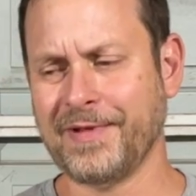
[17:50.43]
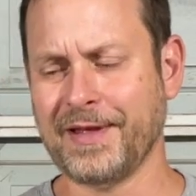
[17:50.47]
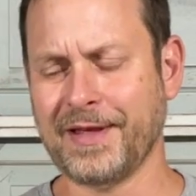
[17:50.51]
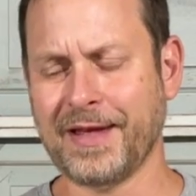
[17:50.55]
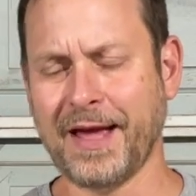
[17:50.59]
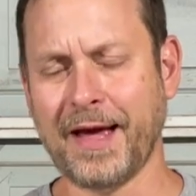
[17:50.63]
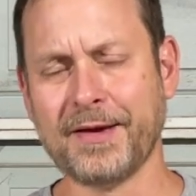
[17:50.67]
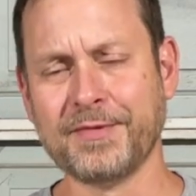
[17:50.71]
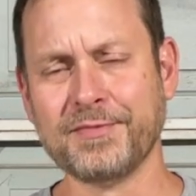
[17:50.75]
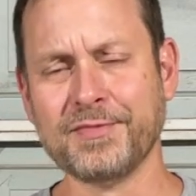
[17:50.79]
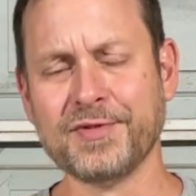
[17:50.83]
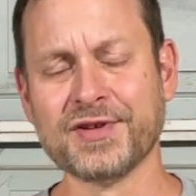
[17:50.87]

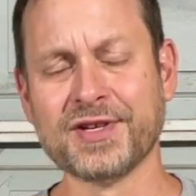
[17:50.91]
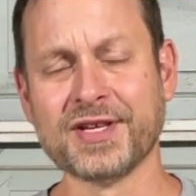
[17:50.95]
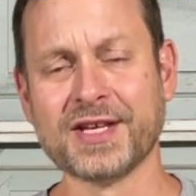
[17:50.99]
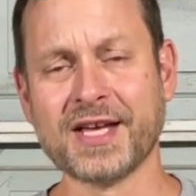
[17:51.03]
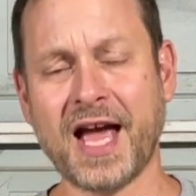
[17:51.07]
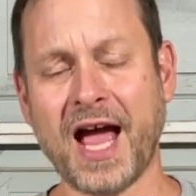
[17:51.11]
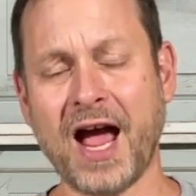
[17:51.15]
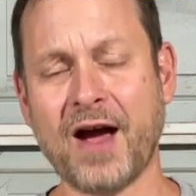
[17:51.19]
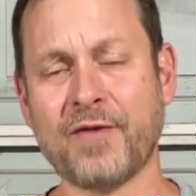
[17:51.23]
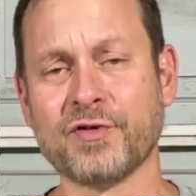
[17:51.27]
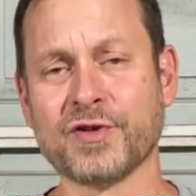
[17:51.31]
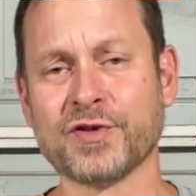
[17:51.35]
I'm using
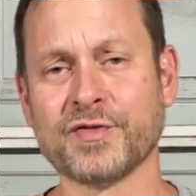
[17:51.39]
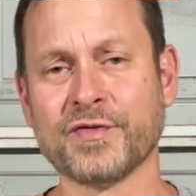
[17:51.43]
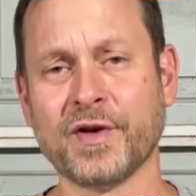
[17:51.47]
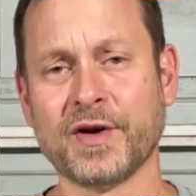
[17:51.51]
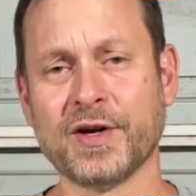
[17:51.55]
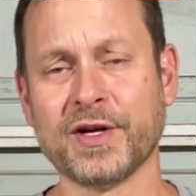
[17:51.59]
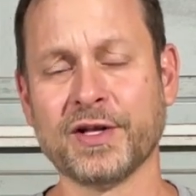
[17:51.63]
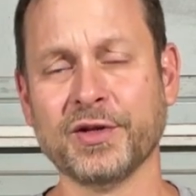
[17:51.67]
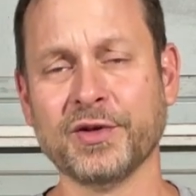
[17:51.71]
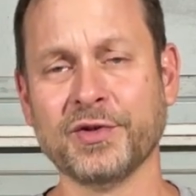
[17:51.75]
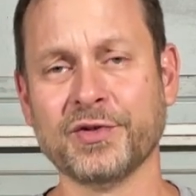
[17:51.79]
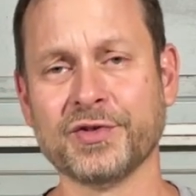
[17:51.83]
average
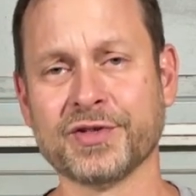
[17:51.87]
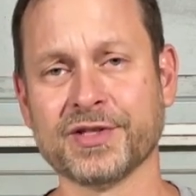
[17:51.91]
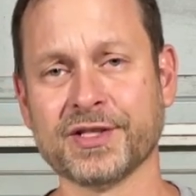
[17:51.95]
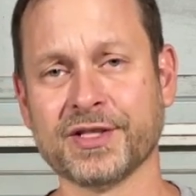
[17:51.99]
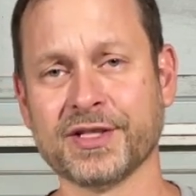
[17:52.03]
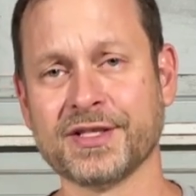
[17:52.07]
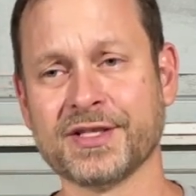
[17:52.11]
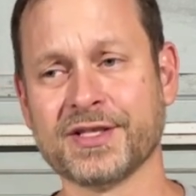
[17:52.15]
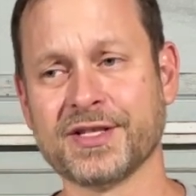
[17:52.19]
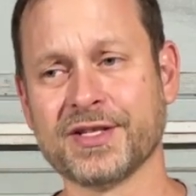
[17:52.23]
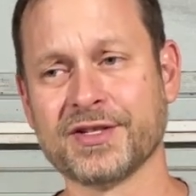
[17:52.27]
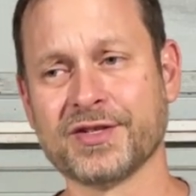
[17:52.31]
very
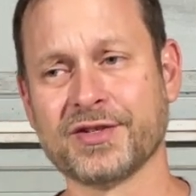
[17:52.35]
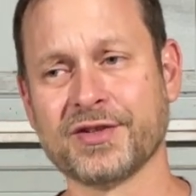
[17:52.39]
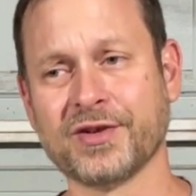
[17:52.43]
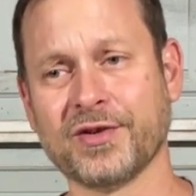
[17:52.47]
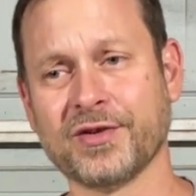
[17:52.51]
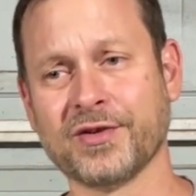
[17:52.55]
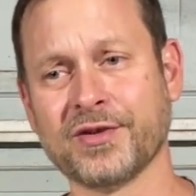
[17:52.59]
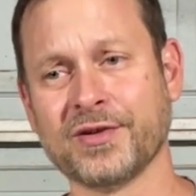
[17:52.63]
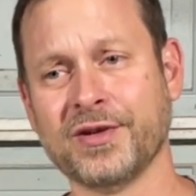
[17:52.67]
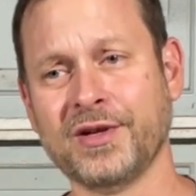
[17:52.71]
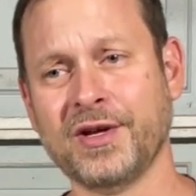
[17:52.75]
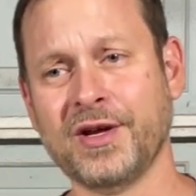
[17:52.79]
loosely since there
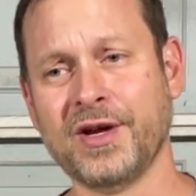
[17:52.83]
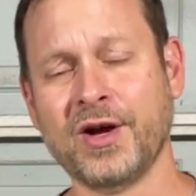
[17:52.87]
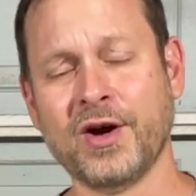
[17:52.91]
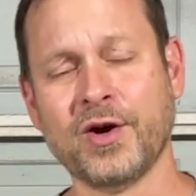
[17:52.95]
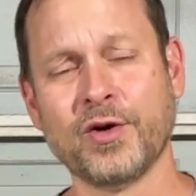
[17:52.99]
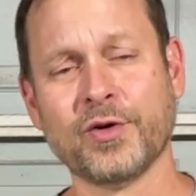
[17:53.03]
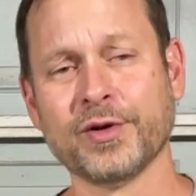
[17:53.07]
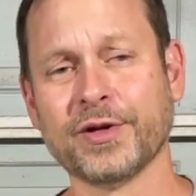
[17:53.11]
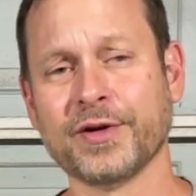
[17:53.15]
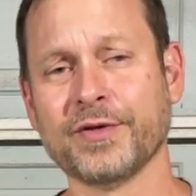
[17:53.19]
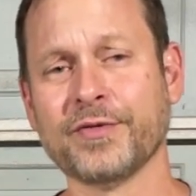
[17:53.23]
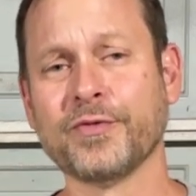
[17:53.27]
are
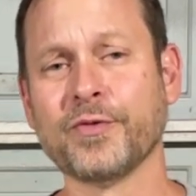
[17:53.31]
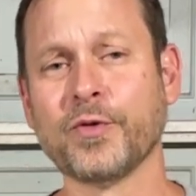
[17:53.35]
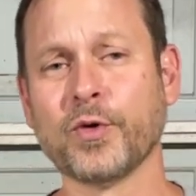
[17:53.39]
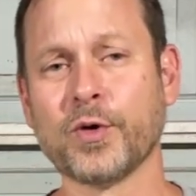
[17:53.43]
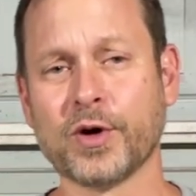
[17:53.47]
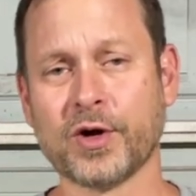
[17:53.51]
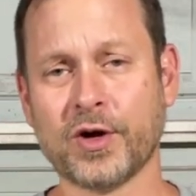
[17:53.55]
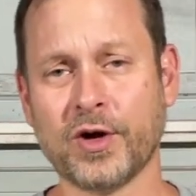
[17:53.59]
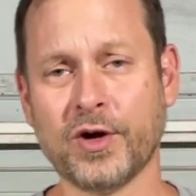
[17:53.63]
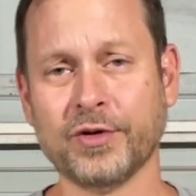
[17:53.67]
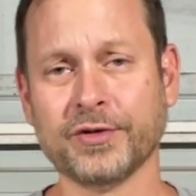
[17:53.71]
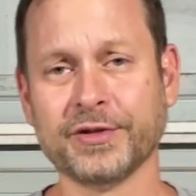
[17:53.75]
only 4
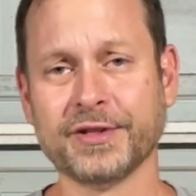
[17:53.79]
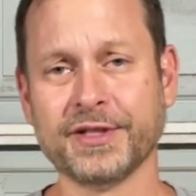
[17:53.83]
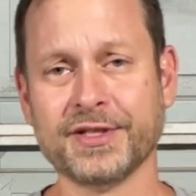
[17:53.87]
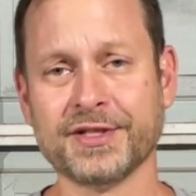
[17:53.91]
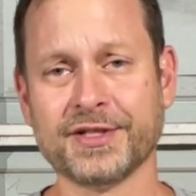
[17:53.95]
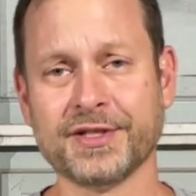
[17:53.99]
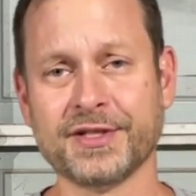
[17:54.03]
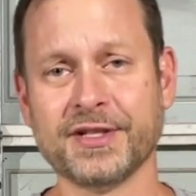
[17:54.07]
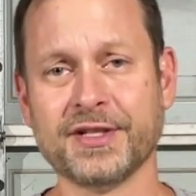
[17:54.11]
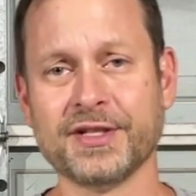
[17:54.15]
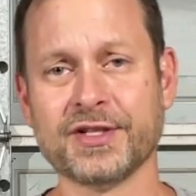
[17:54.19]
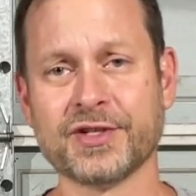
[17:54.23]

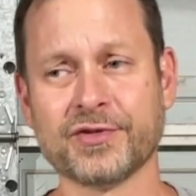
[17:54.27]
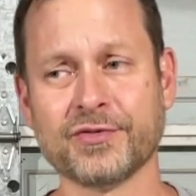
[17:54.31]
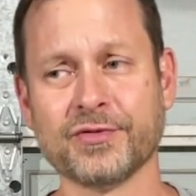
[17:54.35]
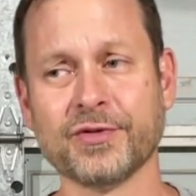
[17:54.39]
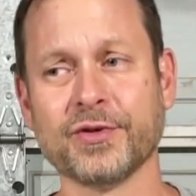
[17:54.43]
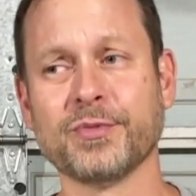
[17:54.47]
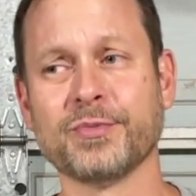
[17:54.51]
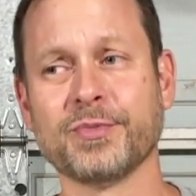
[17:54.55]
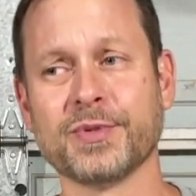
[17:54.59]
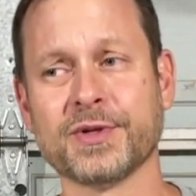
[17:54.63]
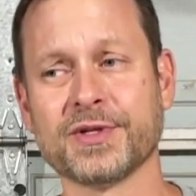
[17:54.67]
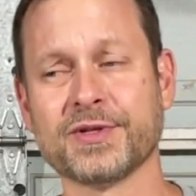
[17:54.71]
colonies in each
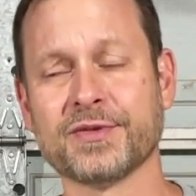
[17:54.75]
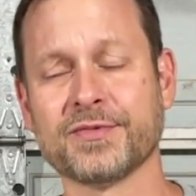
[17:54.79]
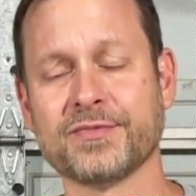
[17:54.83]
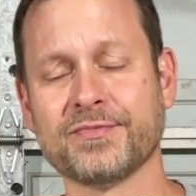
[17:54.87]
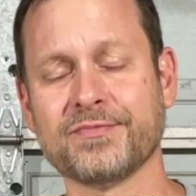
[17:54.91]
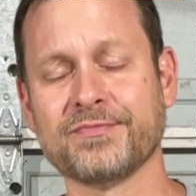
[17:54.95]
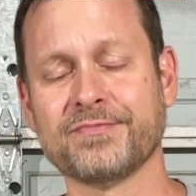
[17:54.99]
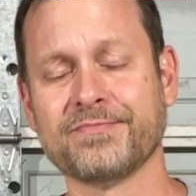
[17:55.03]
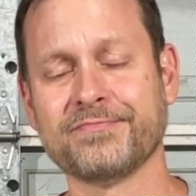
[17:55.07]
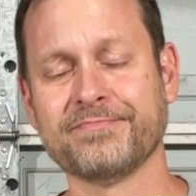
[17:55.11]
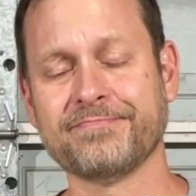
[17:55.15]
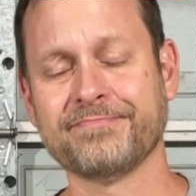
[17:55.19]
group. It's
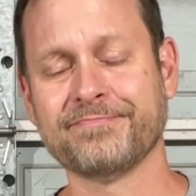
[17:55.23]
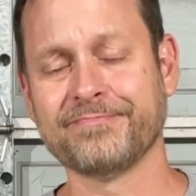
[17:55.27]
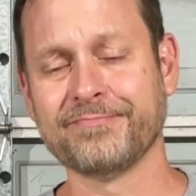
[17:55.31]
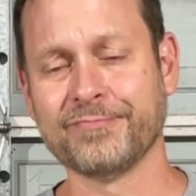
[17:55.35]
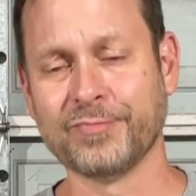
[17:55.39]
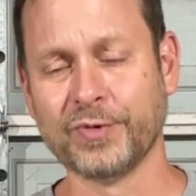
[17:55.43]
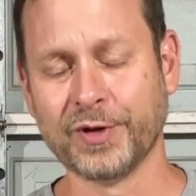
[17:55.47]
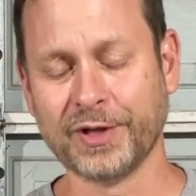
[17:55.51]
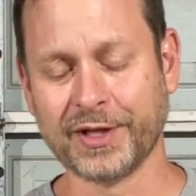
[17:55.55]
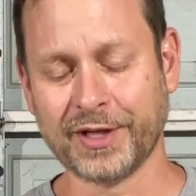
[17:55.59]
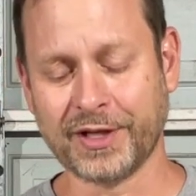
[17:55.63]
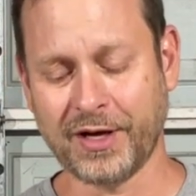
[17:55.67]

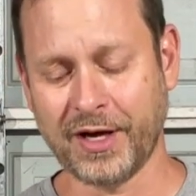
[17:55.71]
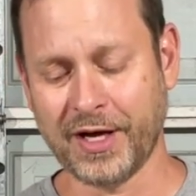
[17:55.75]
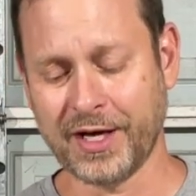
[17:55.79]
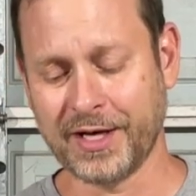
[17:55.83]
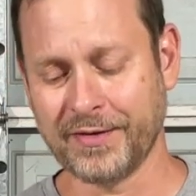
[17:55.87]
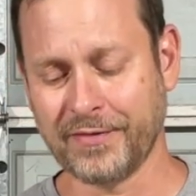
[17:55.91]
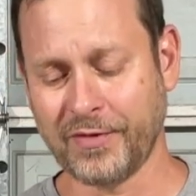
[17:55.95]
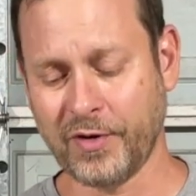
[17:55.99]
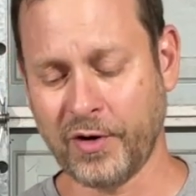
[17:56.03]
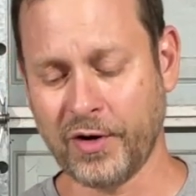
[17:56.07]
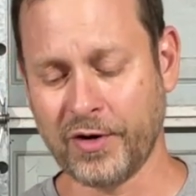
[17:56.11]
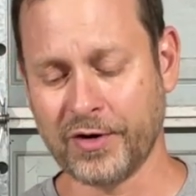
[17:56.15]
really kind
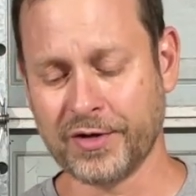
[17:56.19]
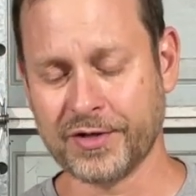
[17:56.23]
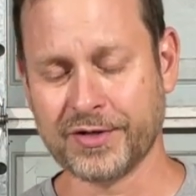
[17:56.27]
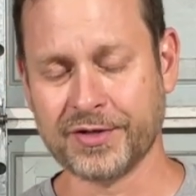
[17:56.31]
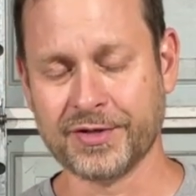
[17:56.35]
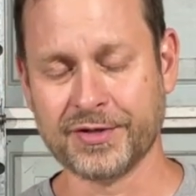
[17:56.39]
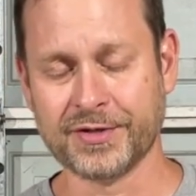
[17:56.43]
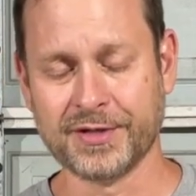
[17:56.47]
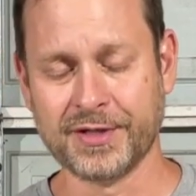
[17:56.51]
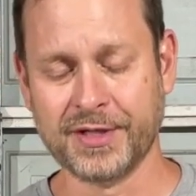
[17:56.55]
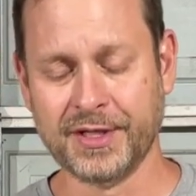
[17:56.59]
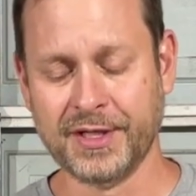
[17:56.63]
of hard
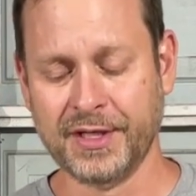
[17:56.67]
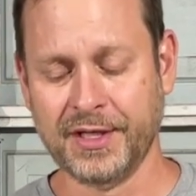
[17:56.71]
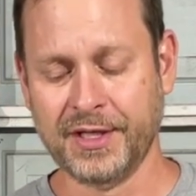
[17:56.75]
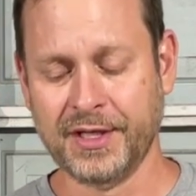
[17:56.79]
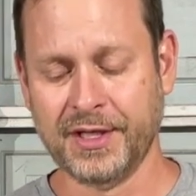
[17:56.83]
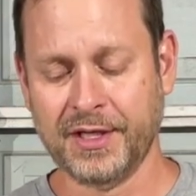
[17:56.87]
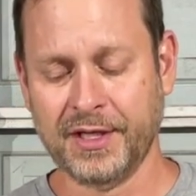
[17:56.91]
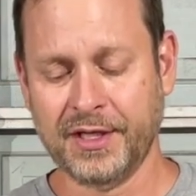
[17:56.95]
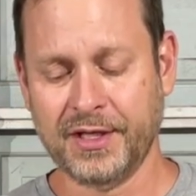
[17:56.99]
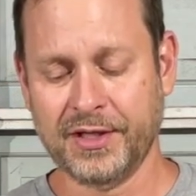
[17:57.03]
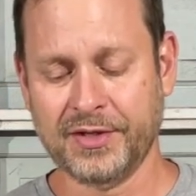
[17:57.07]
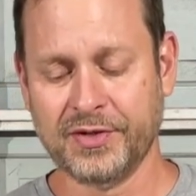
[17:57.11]

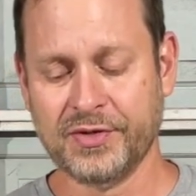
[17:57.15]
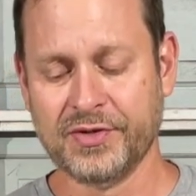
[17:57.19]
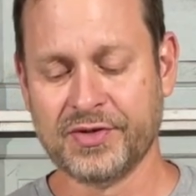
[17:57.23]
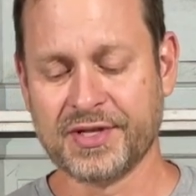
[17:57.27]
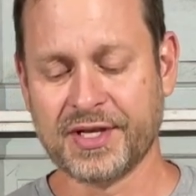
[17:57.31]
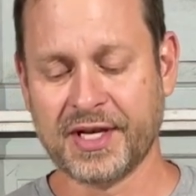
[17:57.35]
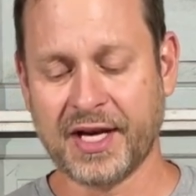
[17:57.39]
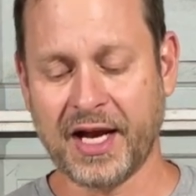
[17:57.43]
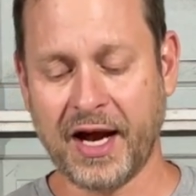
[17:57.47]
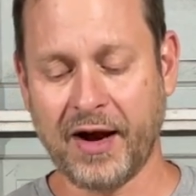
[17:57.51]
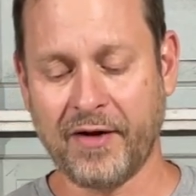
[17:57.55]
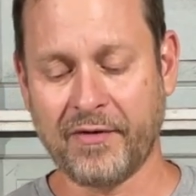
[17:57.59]
to use
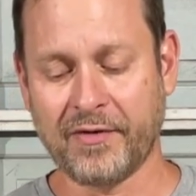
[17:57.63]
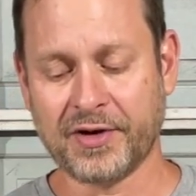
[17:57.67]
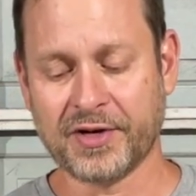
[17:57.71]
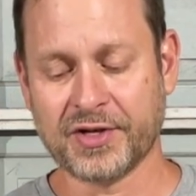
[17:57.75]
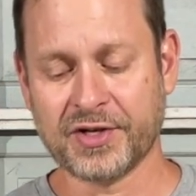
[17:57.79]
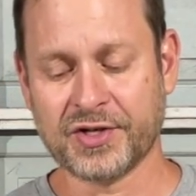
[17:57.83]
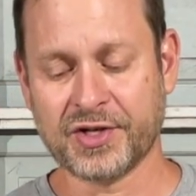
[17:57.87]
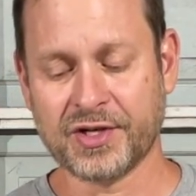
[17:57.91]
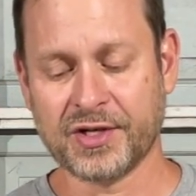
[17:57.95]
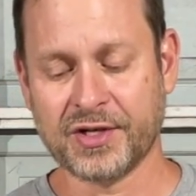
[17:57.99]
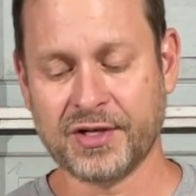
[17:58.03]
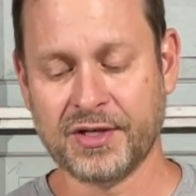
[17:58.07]
an
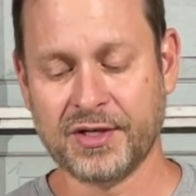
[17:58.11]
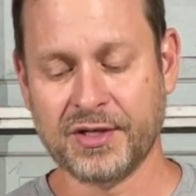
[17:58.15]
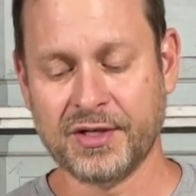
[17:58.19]
average.